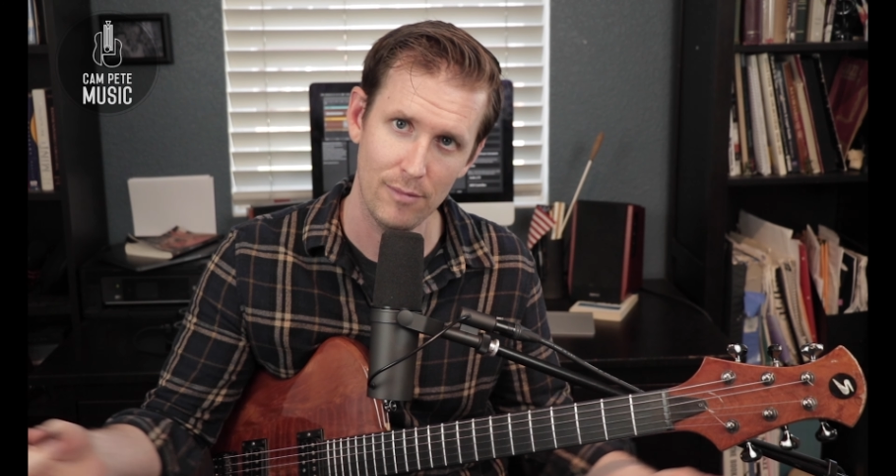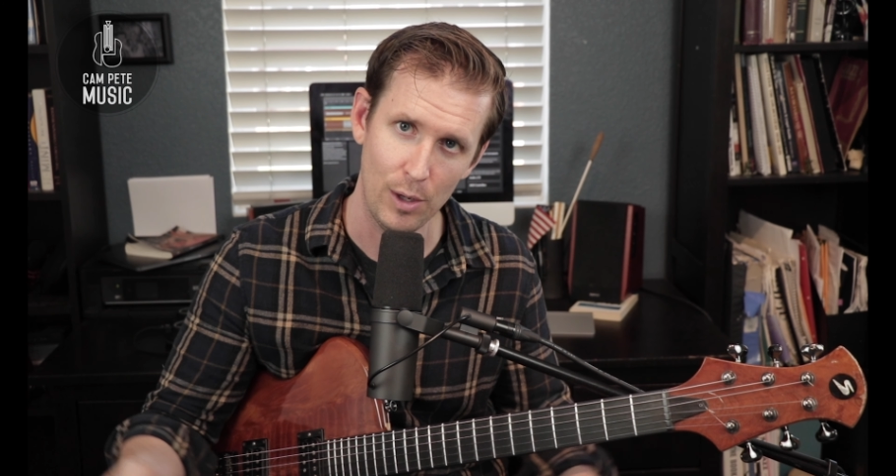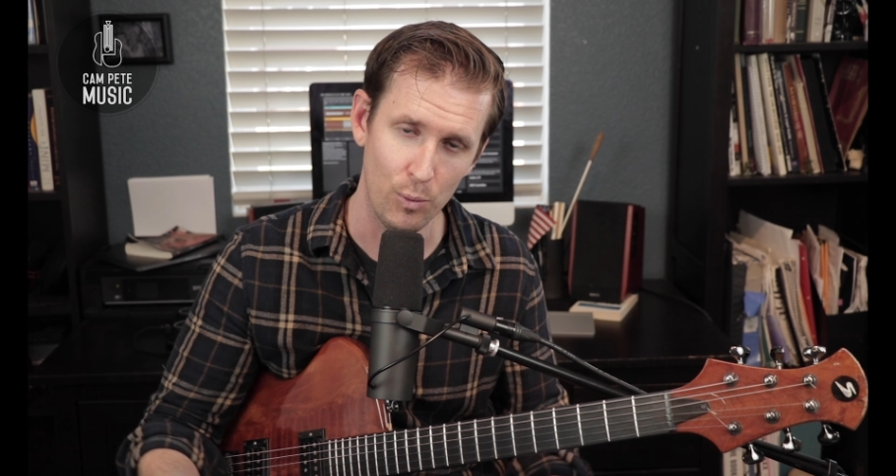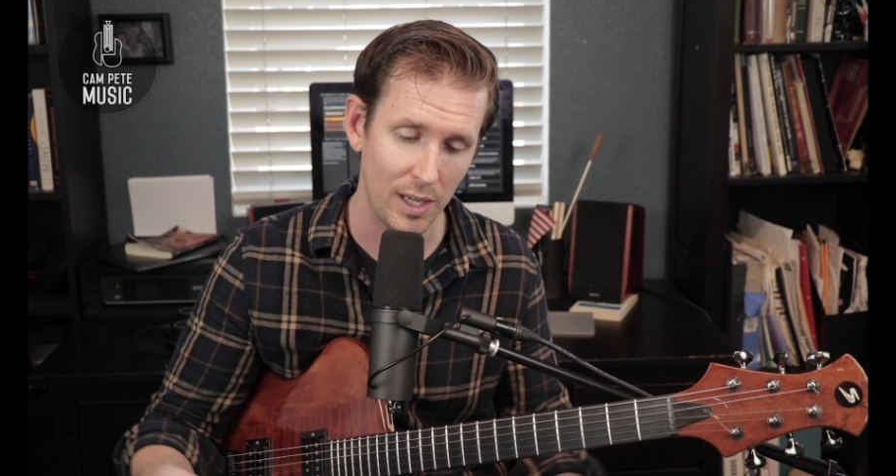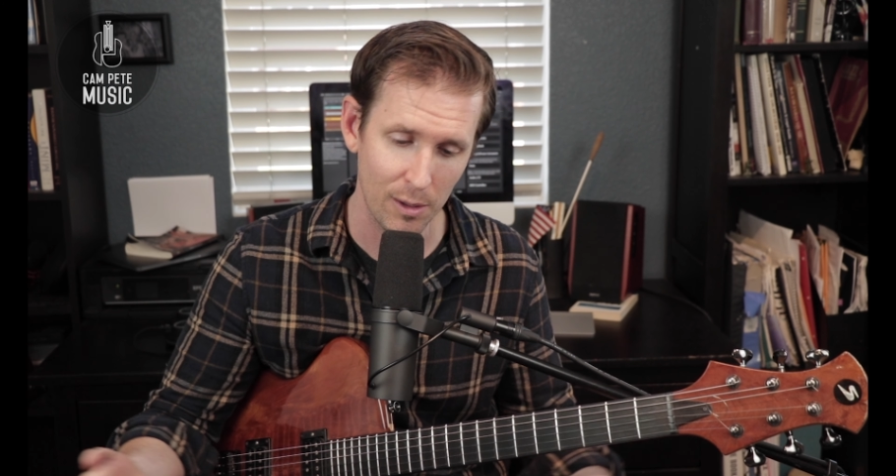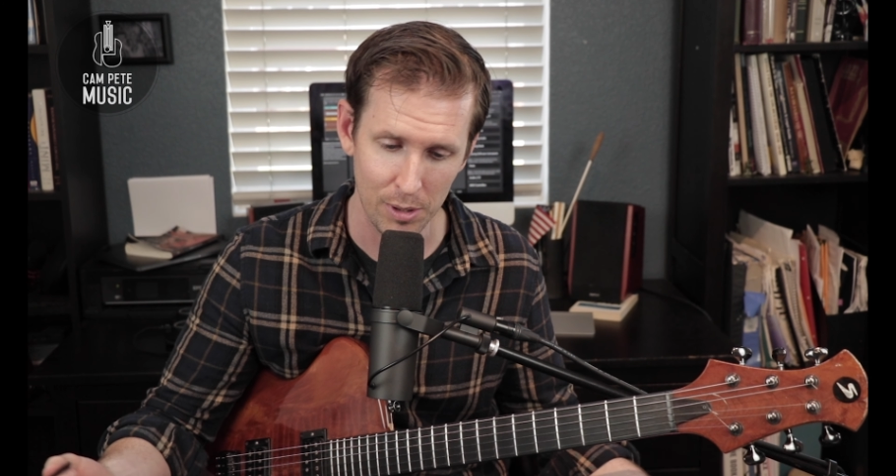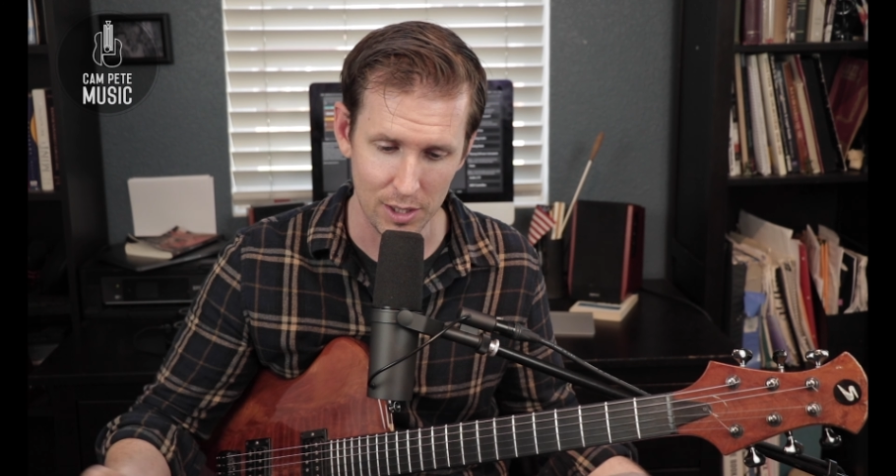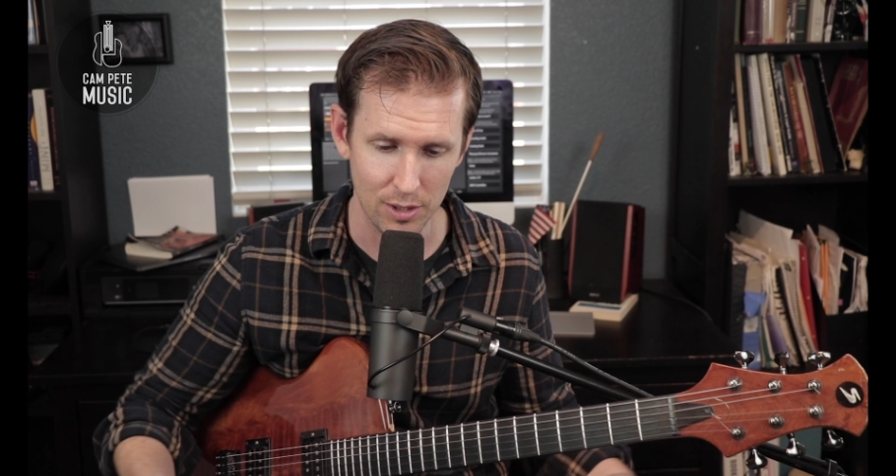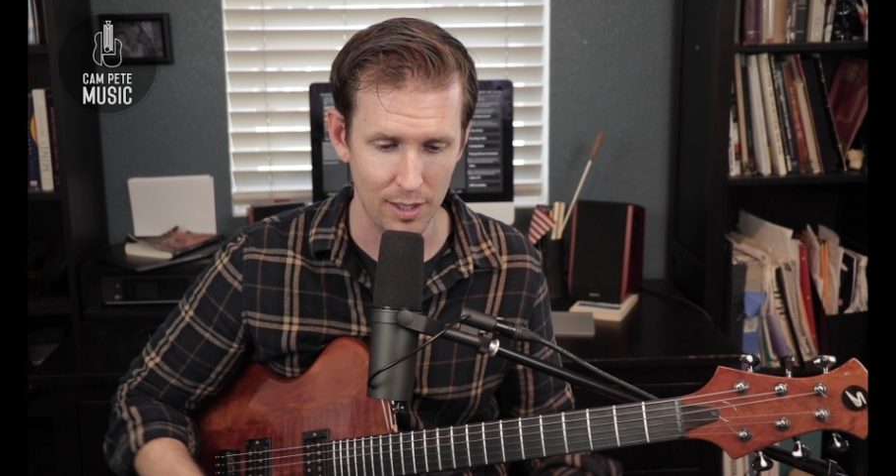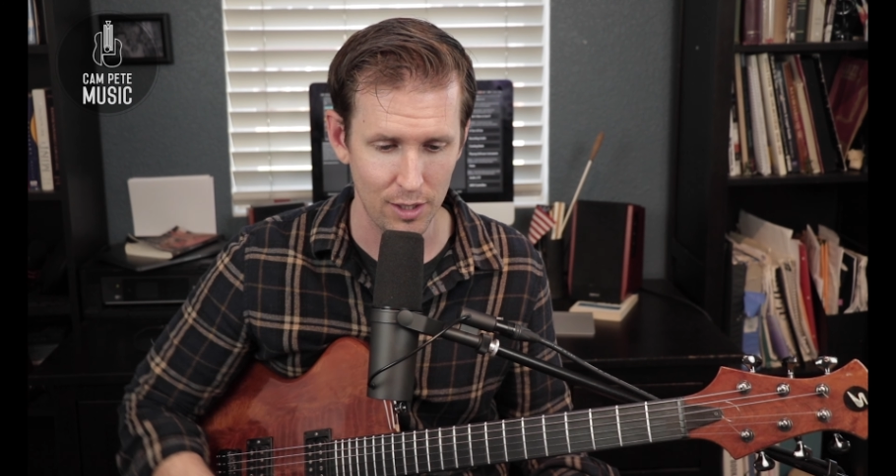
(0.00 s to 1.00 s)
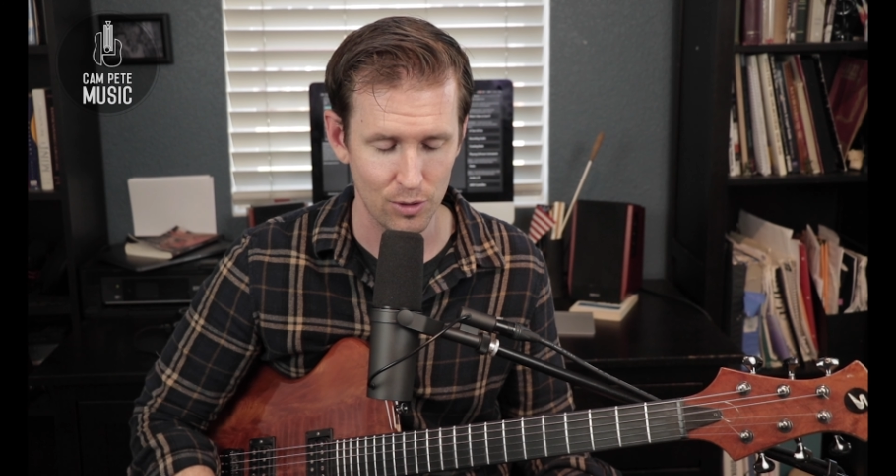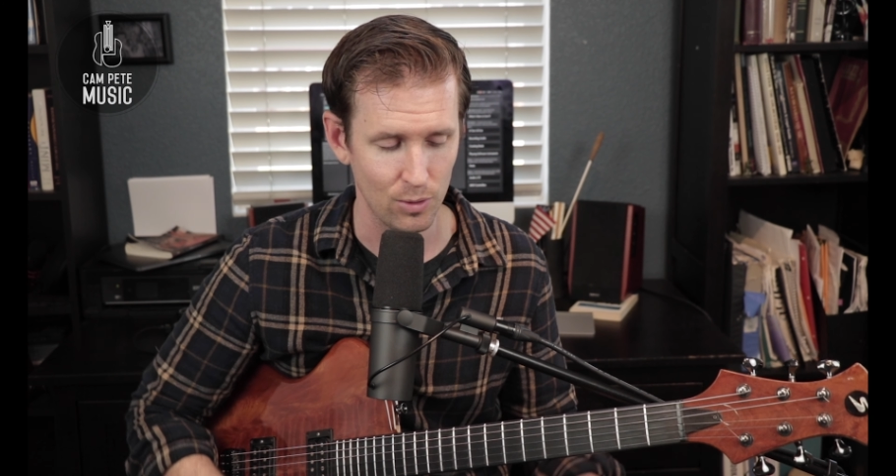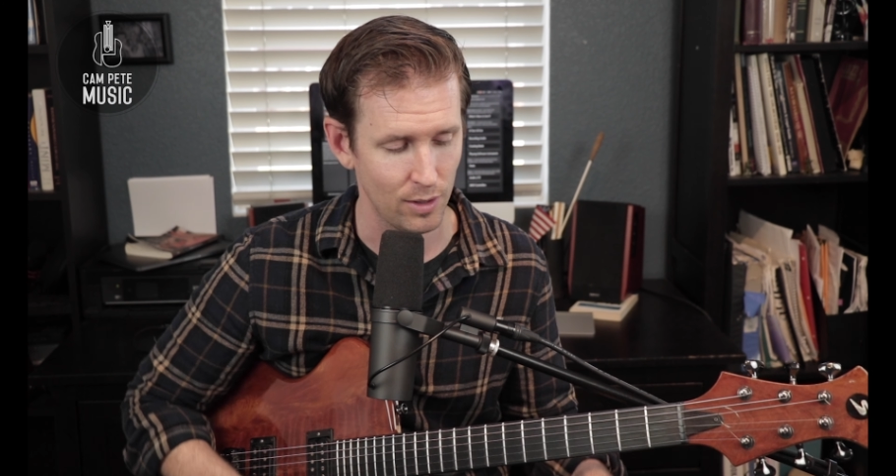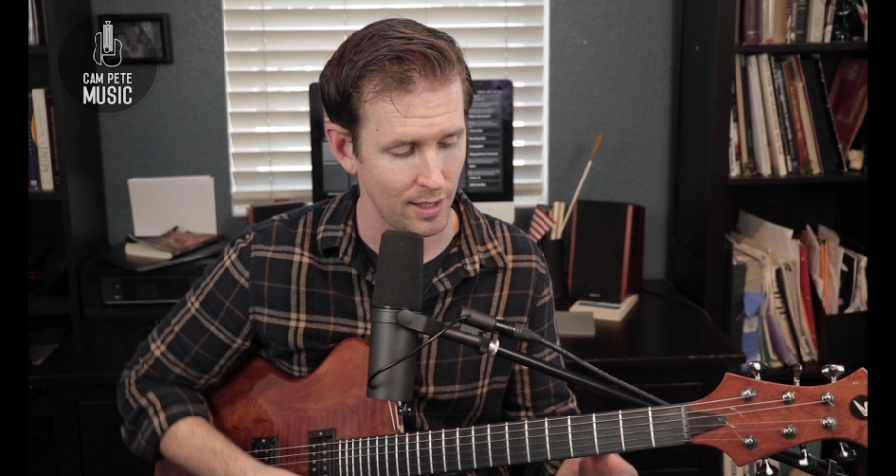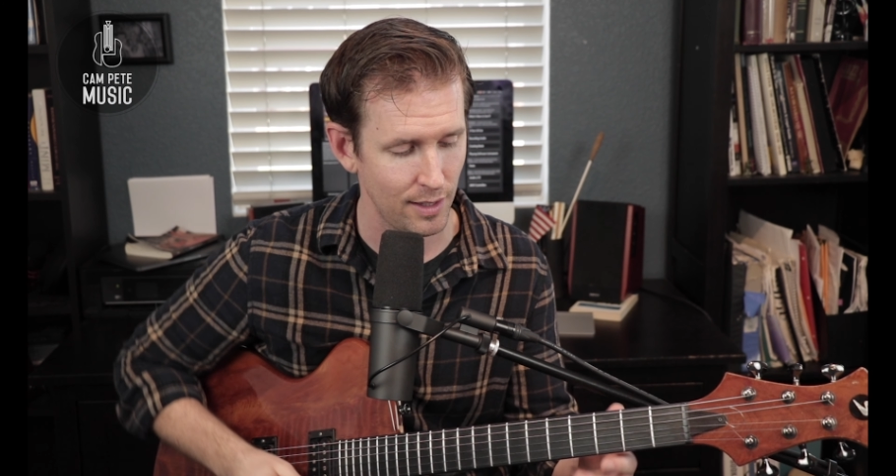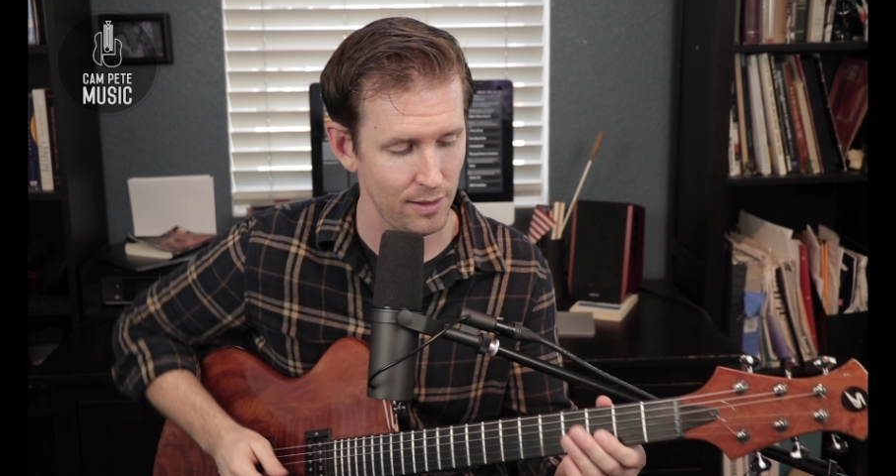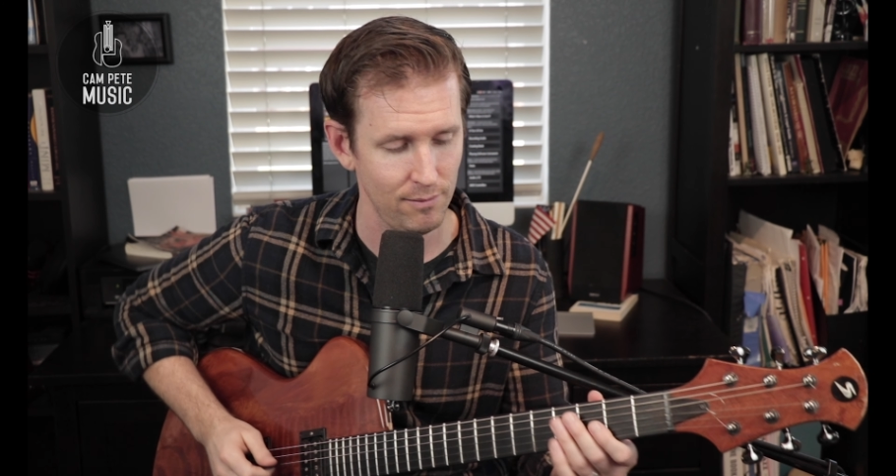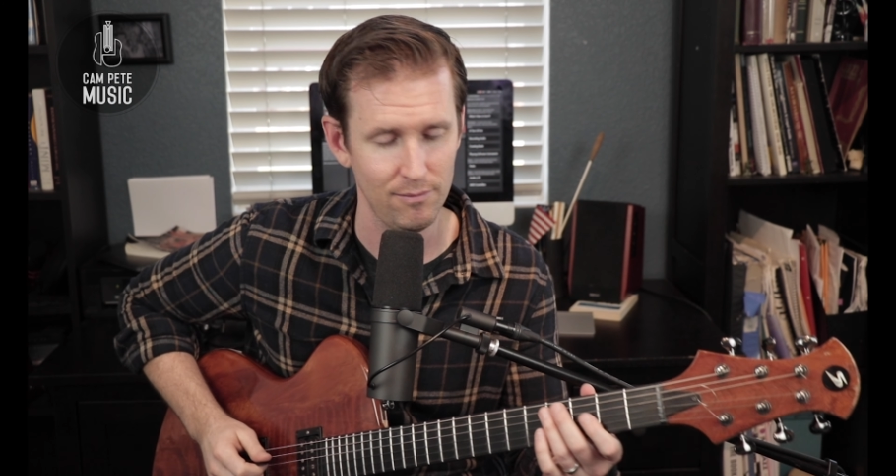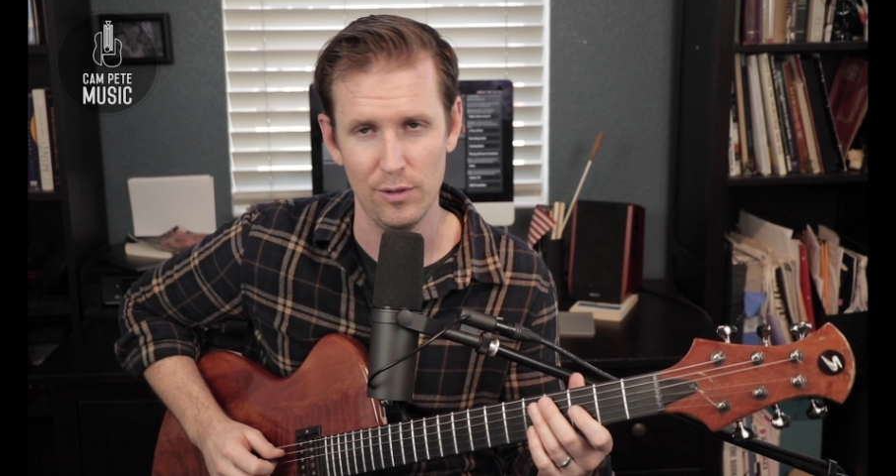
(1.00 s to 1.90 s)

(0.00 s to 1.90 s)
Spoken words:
and recapitulate your short idea.